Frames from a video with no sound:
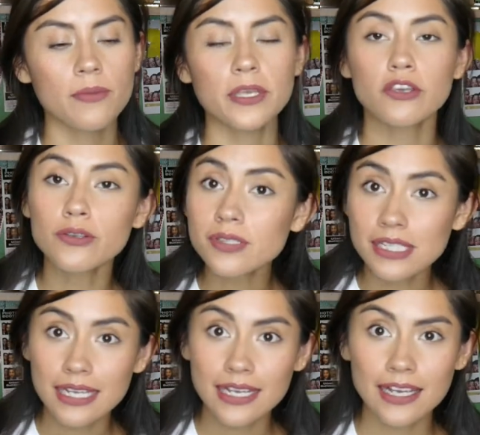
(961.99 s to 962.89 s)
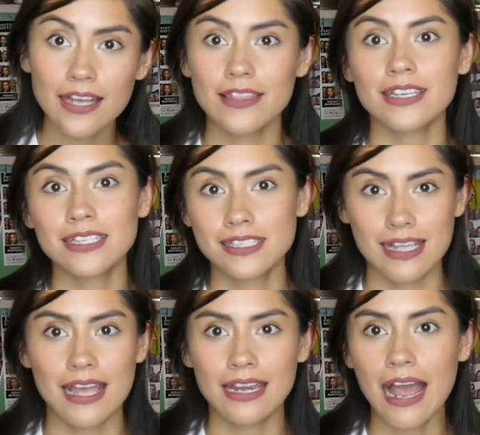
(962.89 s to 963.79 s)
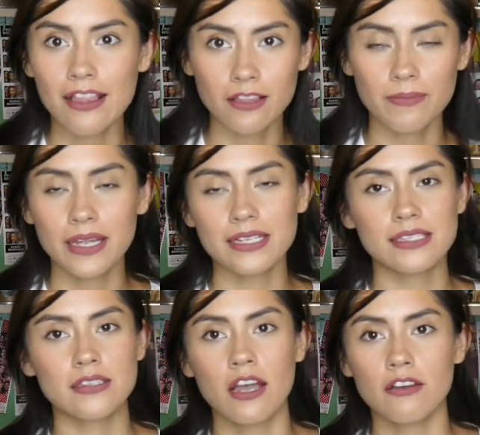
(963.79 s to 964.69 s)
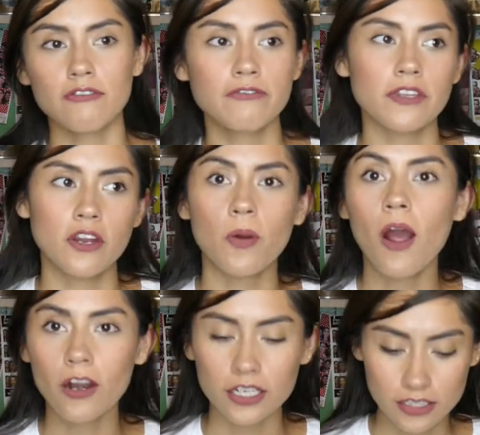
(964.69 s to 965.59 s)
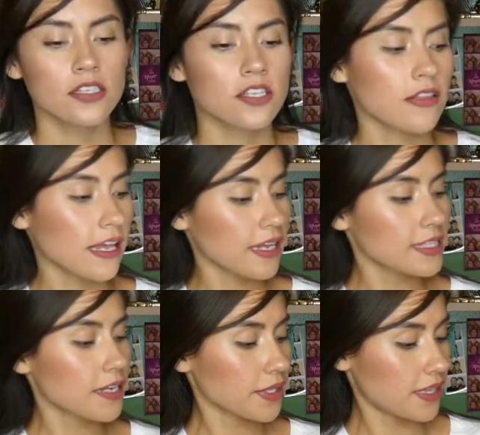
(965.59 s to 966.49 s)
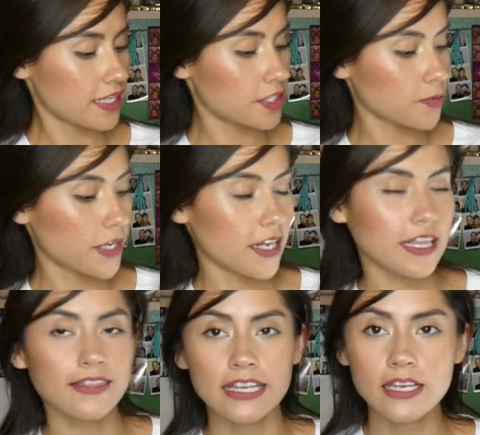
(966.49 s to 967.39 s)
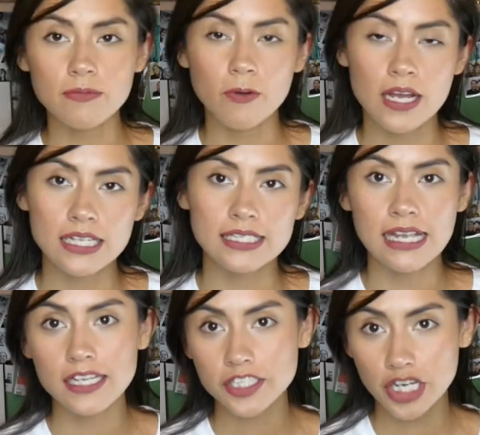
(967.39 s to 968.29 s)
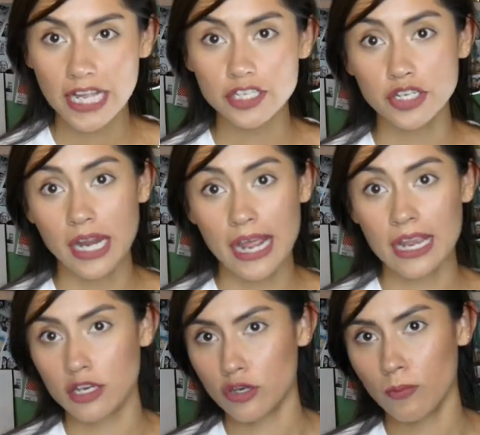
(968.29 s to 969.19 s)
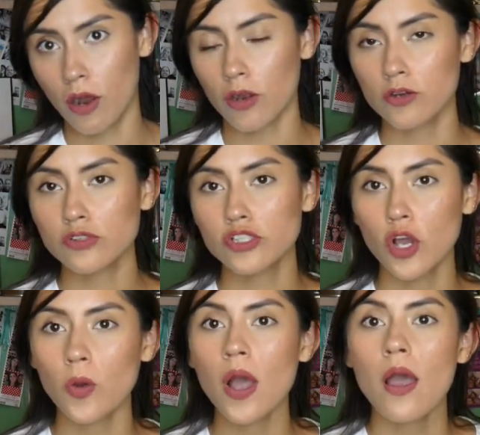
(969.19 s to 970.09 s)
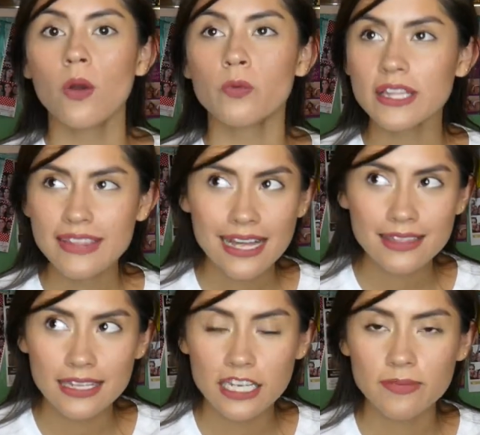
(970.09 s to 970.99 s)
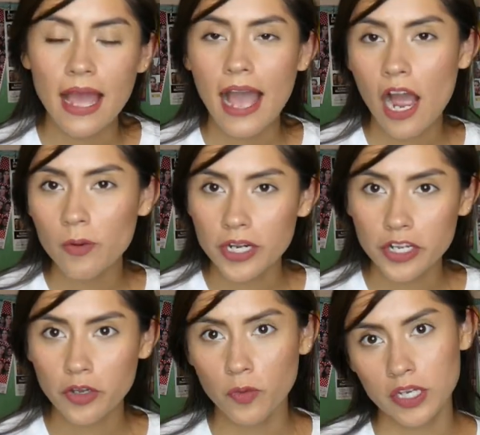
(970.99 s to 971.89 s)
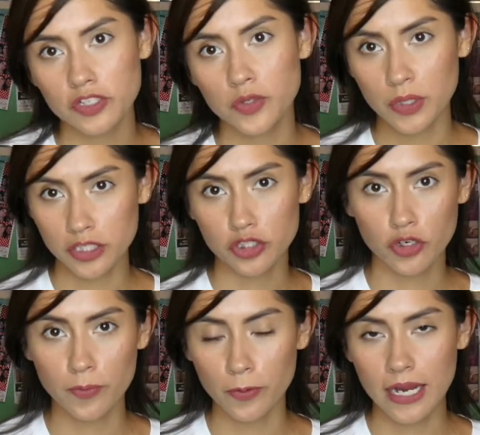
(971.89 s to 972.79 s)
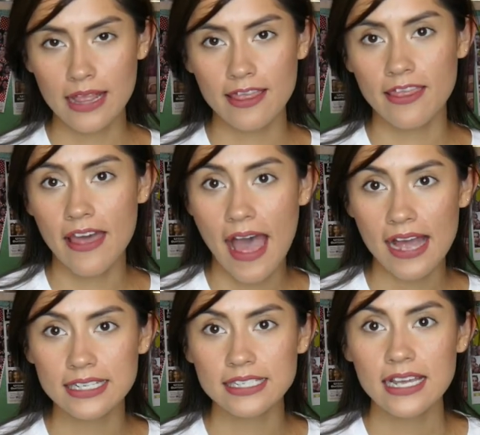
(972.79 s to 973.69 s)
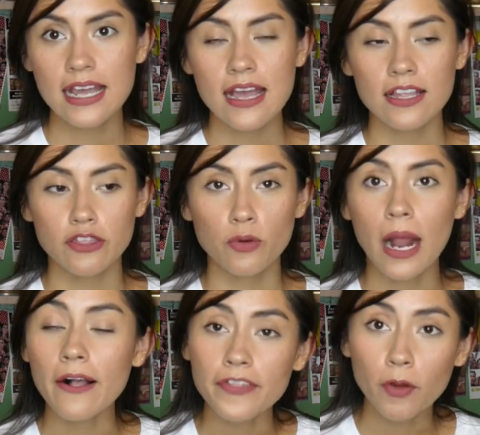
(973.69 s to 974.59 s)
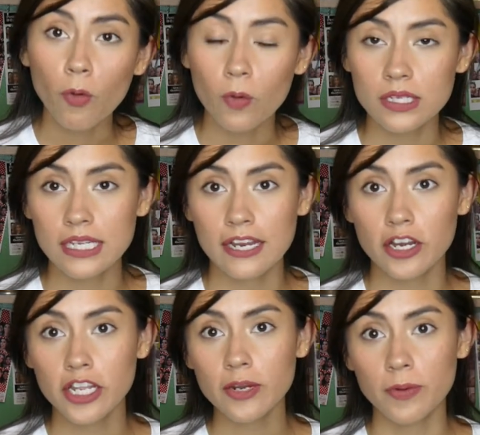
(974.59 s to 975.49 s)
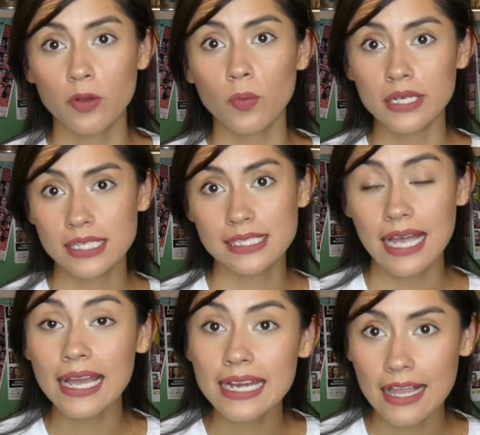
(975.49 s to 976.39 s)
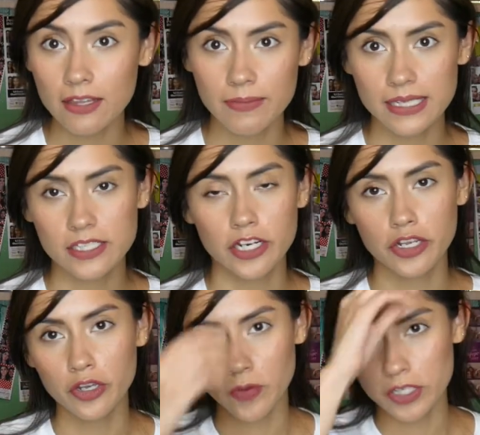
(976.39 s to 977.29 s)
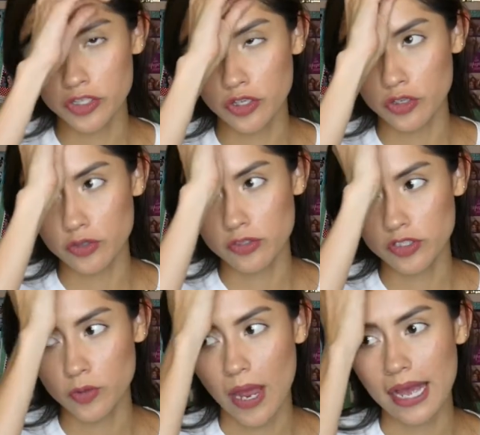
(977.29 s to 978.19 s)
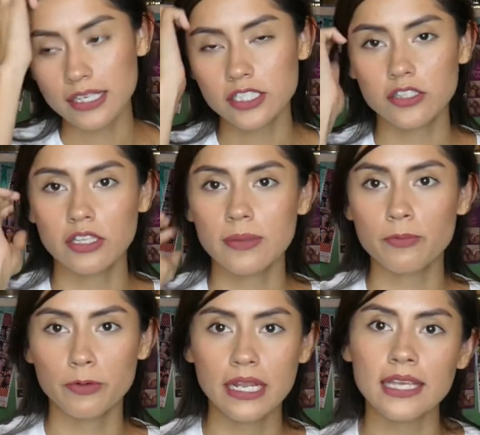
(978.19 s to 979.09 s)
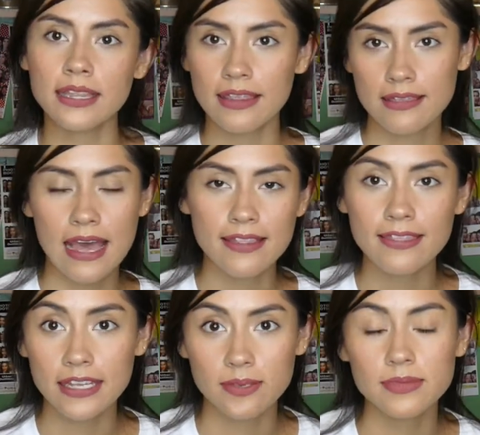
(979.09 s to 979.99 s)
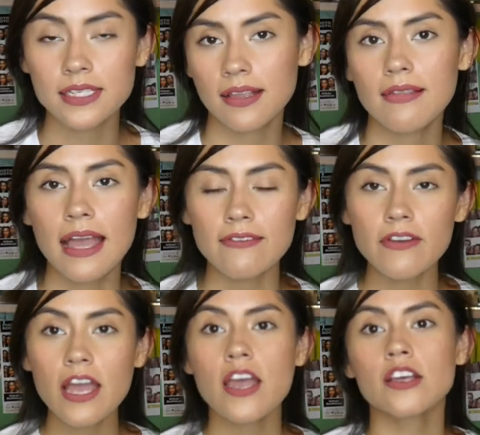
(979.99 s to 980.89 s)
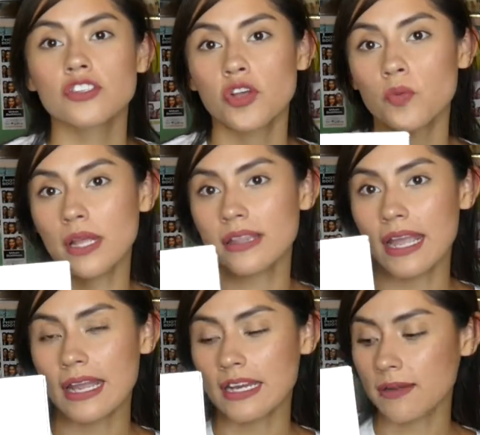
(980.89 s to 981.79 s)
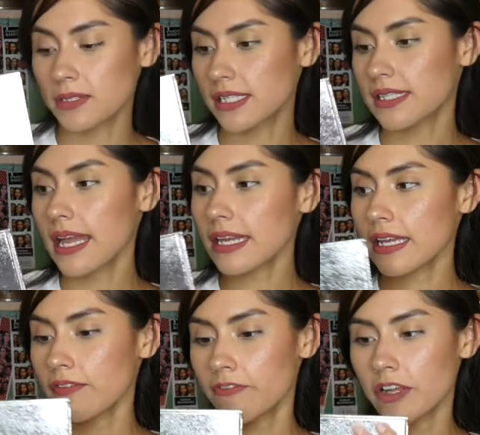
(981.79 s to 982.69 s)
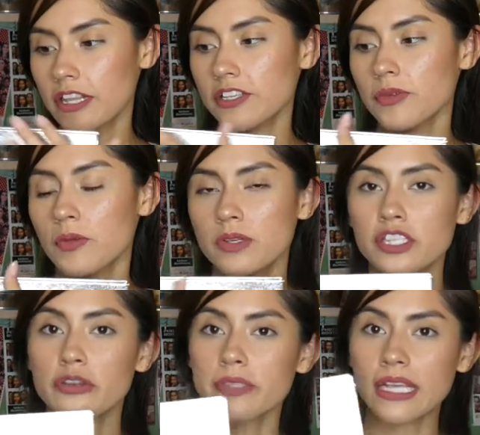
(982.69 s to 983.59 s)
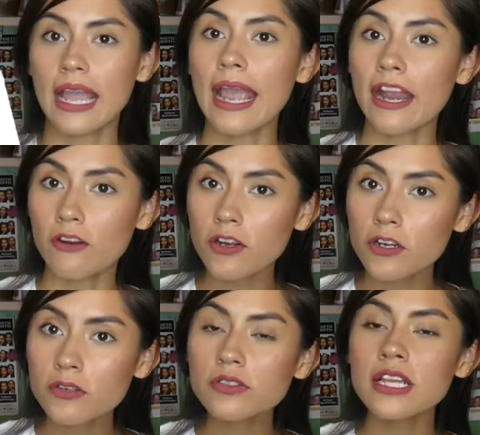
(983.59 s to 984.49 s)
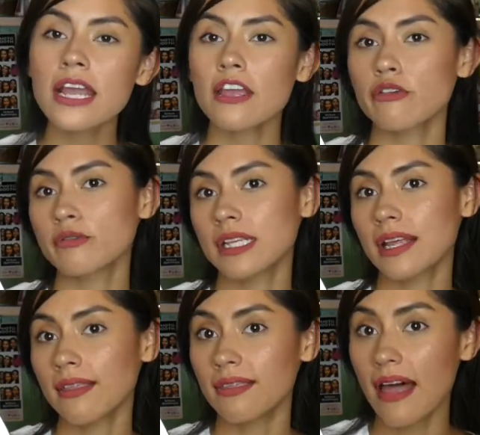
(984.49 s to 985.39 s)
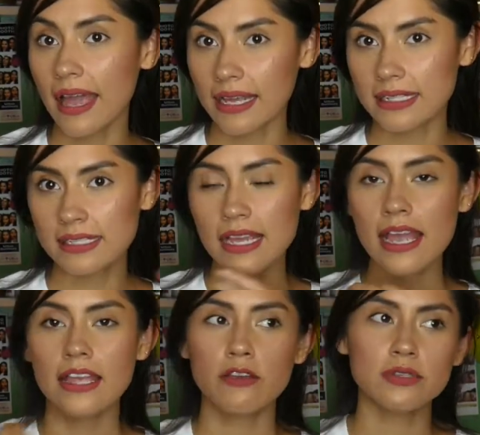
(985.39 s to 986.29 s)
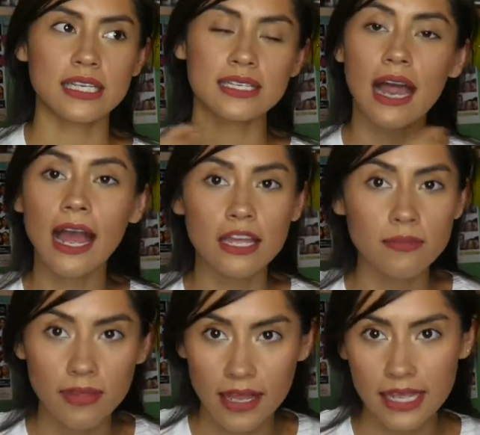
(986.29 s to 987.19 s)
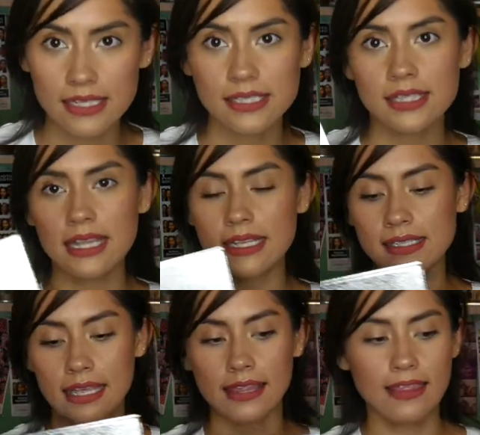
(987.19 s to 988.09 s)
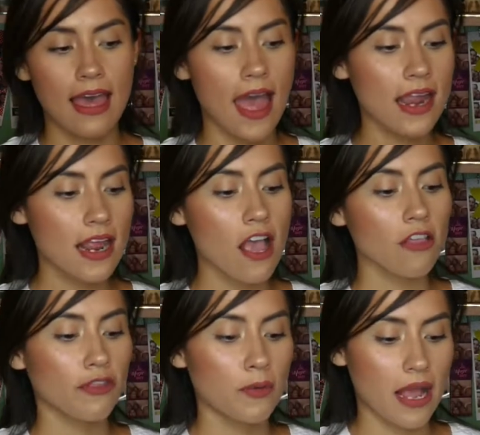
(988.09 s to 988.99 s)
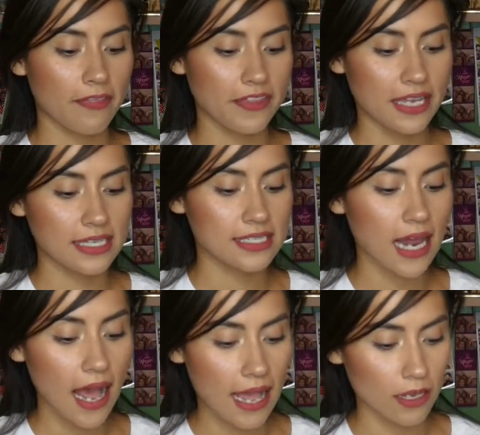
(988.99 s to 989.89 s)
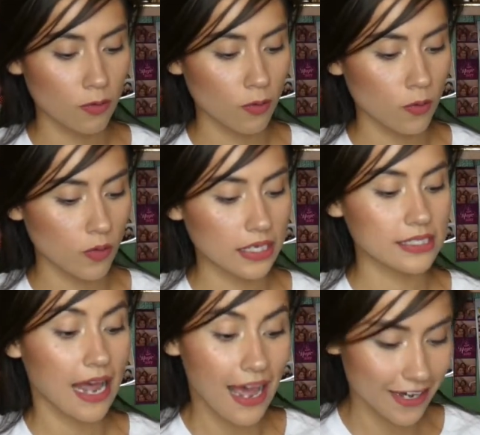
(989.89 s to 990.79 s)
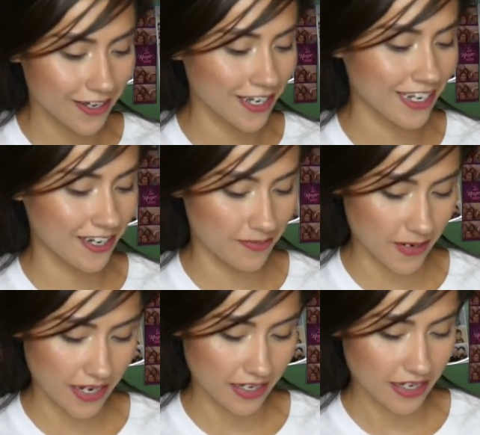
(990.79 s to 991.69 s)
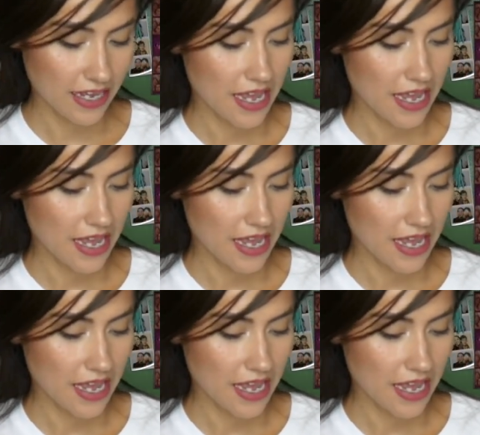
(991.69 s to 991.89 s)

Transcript: Using the design elements of, art. So like I said with this one, the theme was yesterday, today, and tomorrow. So with that theme, how are you going to interpret that throughout the whole entire yearbook? What design elements are you going to use to actually bring that theme to life? So what they ended up deciding for this one was using arrows, using lines, using timelines, things like that throughout the entire yearbook.